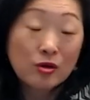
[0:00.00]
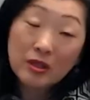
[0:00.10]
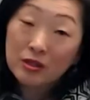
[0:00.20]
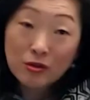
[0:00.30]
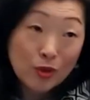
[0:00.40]

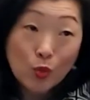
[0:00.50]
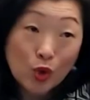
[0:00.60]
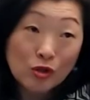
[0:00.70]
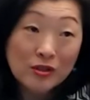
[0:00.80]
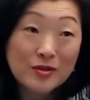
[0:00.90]
in the
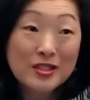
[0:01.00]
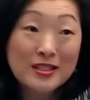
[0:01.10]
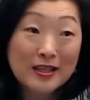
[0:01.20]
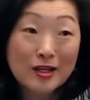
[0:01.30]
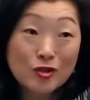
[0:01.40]
world, I should
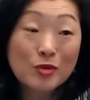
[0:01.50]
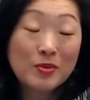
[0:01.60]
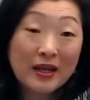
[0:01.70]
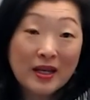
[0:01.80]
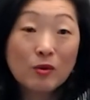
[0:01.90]
say country,
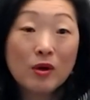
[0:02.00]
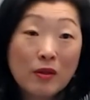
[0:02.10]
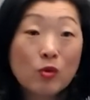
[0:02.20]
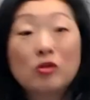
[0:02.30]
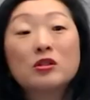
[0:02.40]
but anywhere in
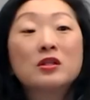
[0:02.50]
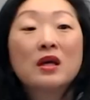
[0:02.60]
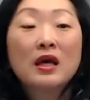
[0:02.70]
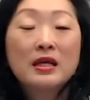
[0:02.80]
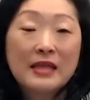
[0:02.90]
the world
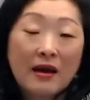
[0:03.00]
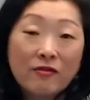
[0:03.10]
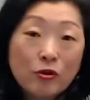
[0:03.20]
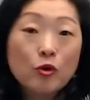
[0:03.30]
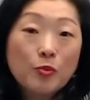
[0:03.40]
to
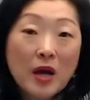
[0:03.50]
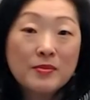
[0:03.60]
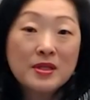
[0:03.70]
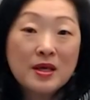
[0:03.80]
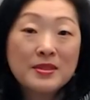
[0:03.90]
have a group
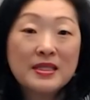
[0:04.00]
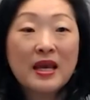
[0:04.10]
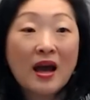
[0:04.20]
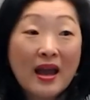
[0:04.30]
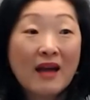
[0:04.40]
come to them
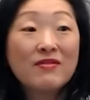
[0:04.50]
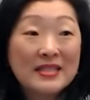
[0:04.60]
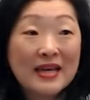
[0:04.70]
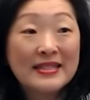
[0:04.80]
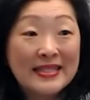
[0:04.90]
say, I have
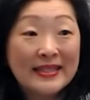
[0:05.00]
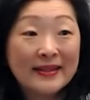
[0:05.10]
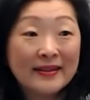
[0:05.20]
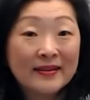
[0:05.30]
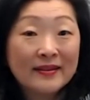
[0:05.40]
this
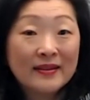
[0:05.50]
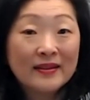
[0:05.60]
idea